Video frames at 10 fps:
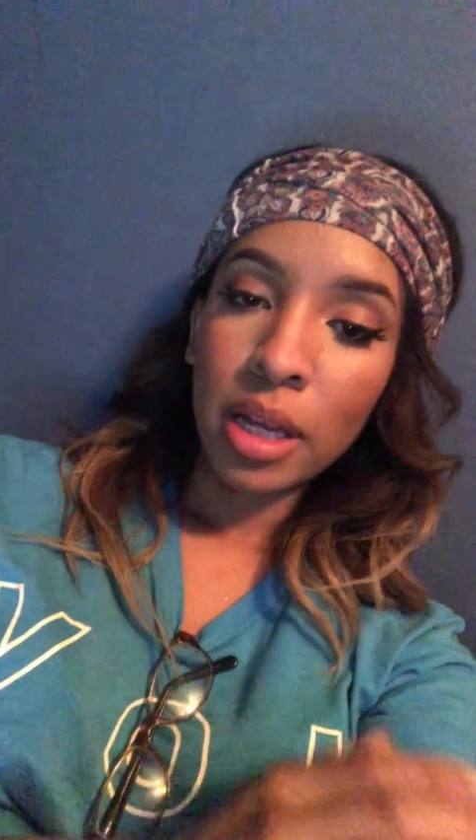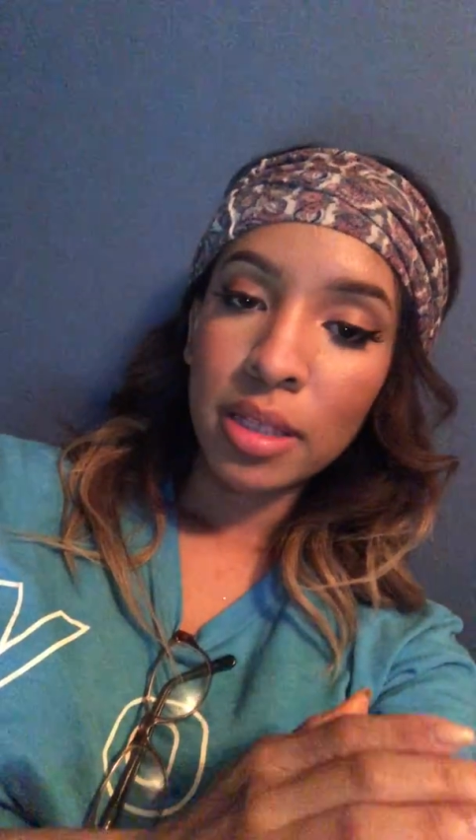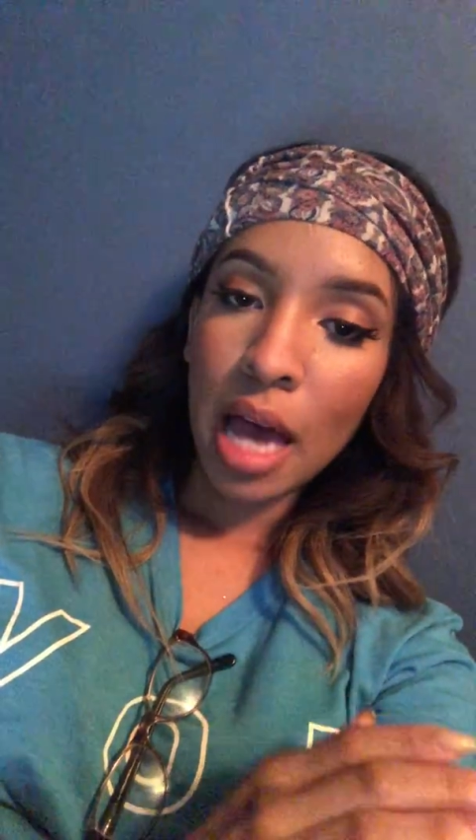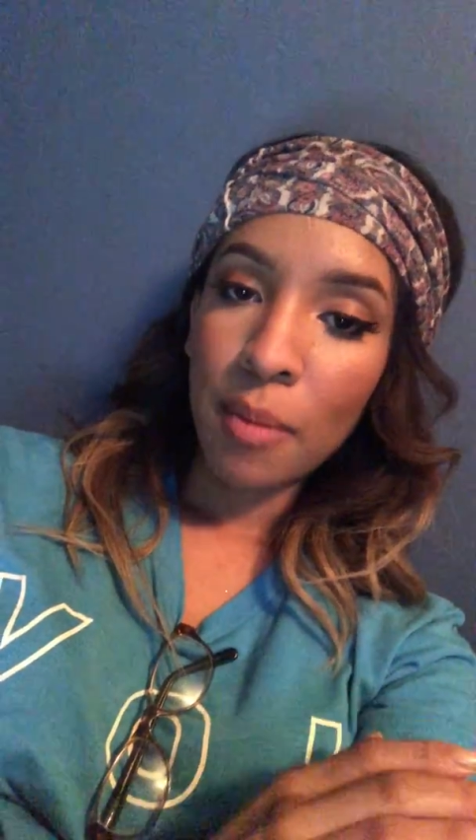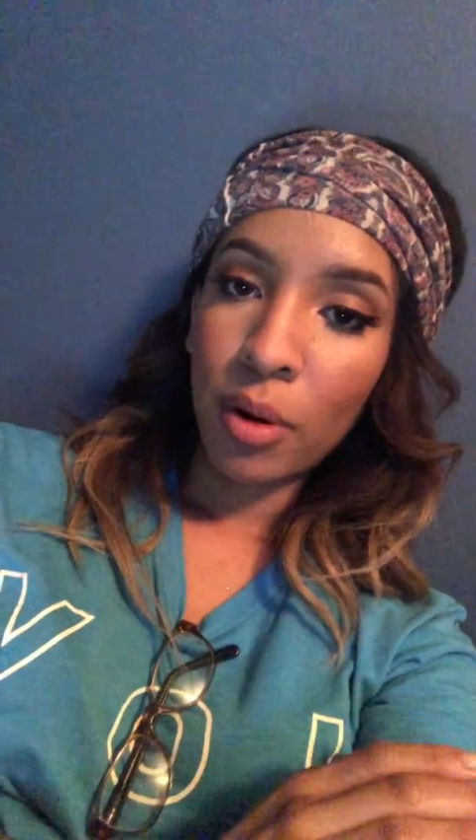
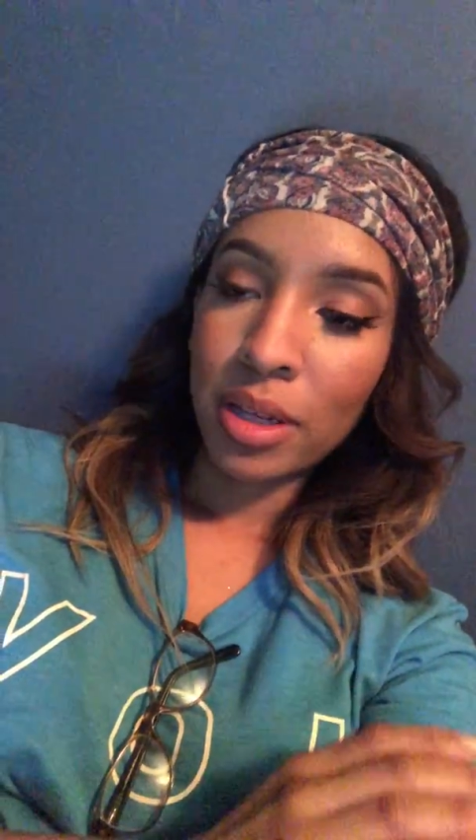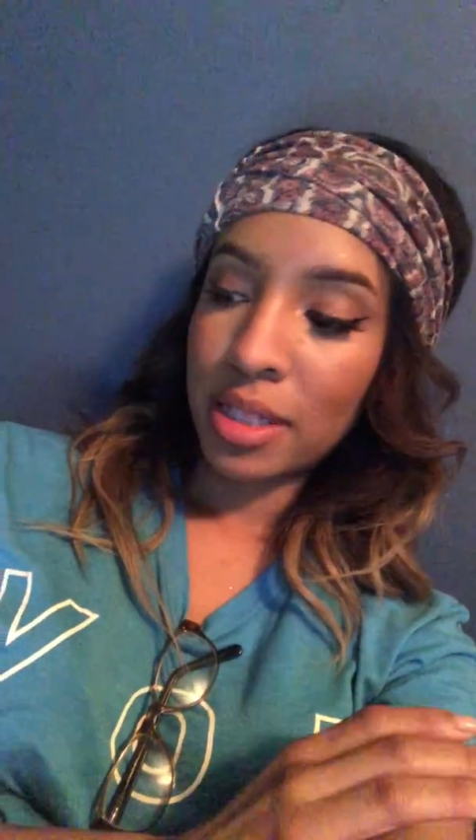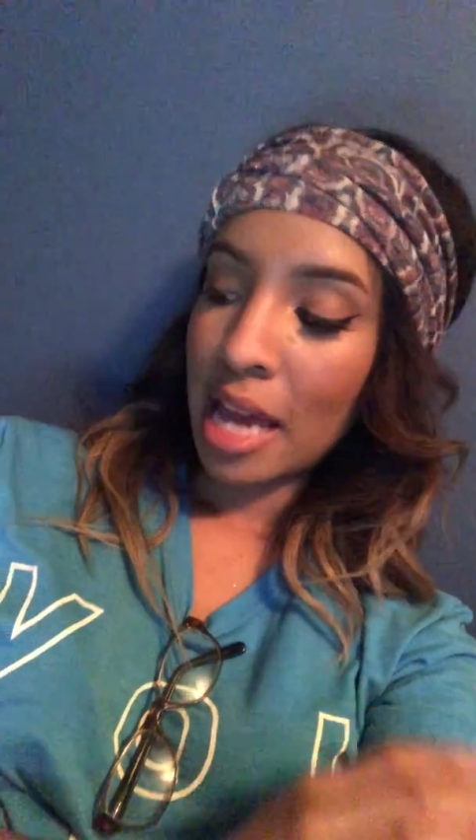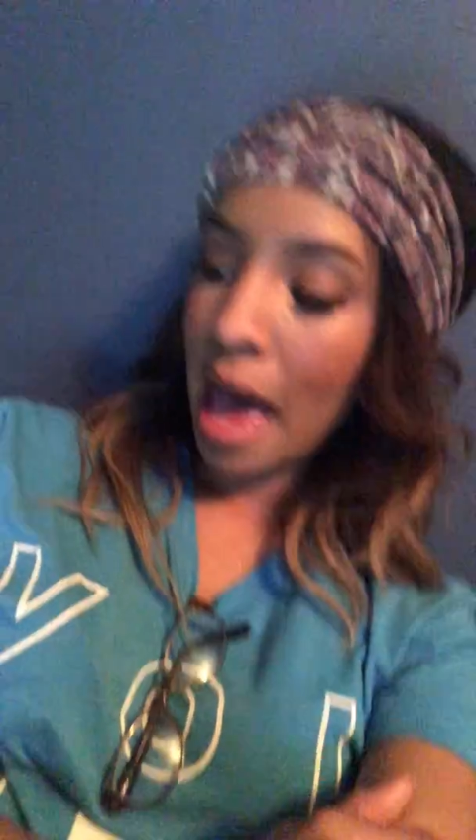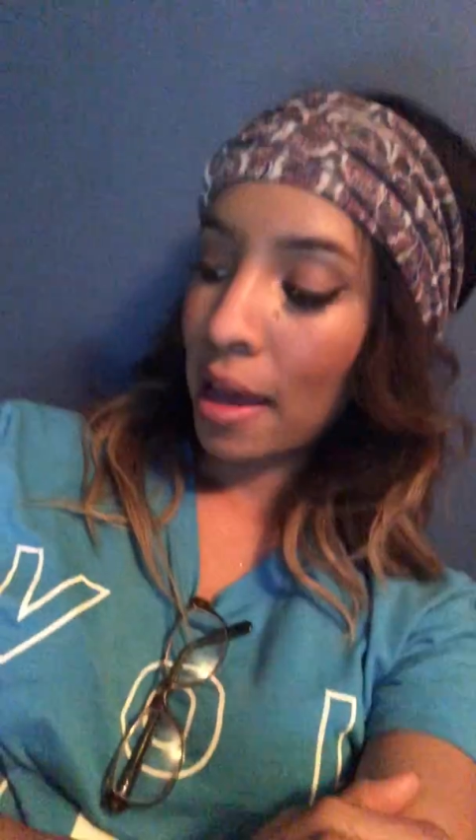Taboy's
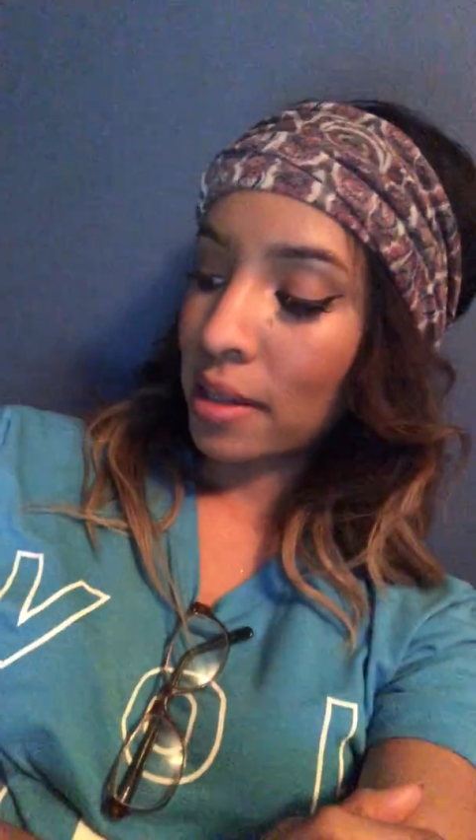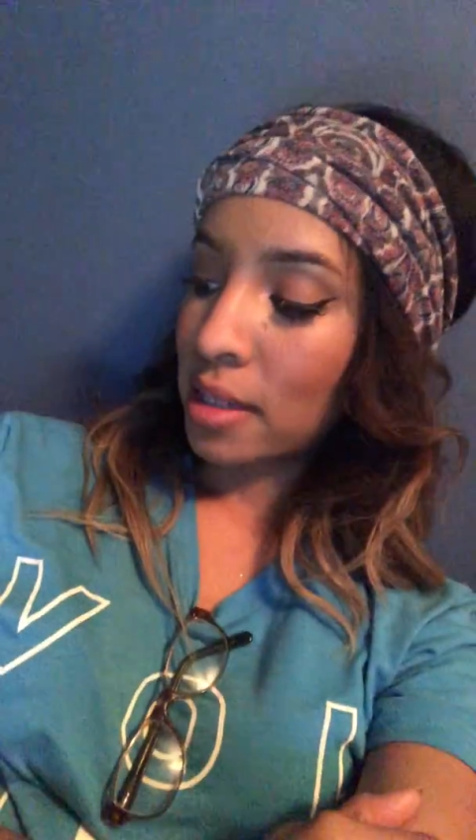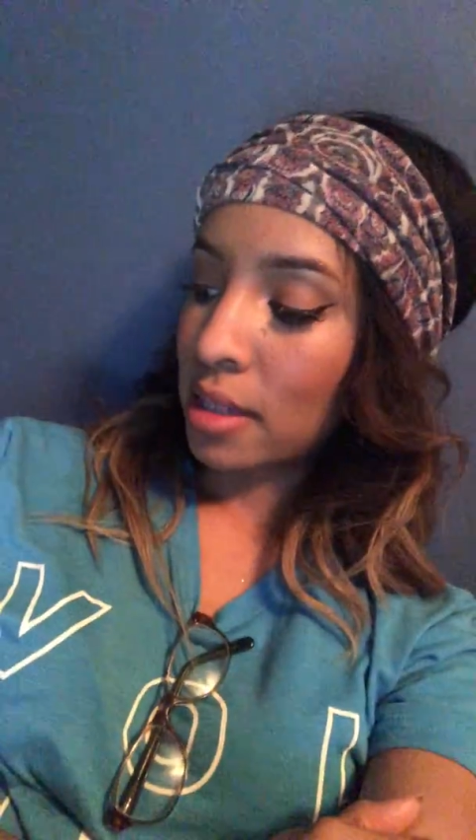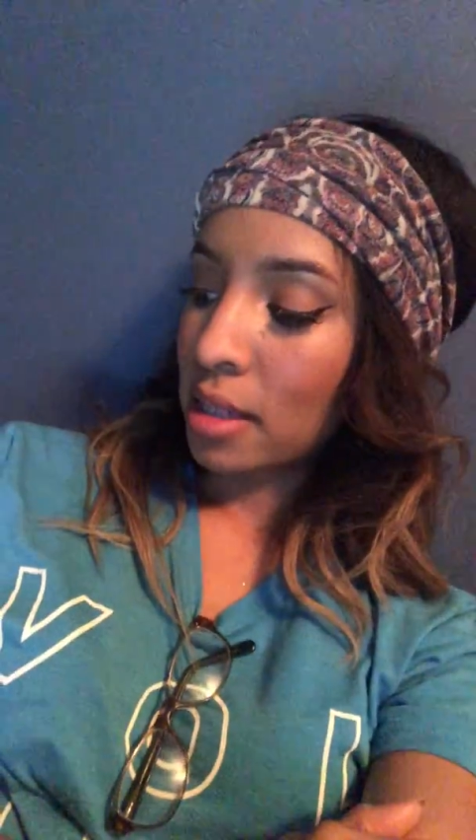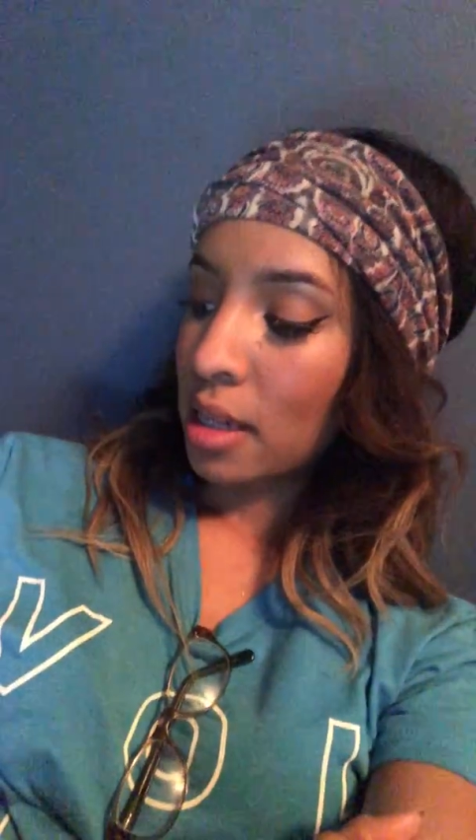
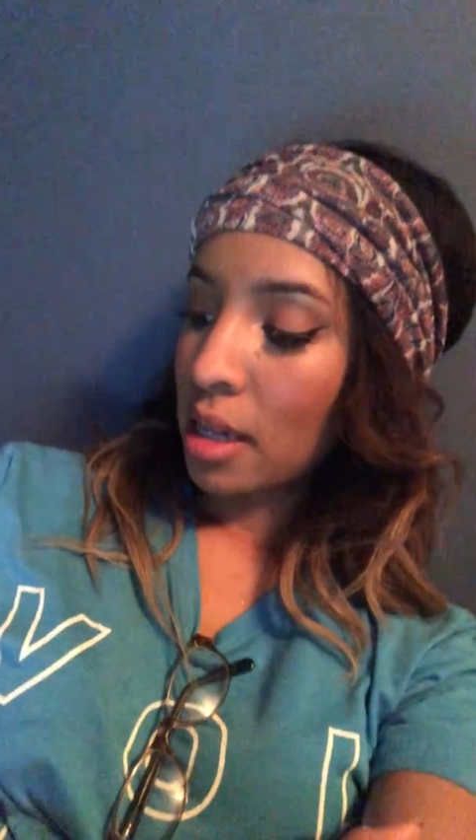text,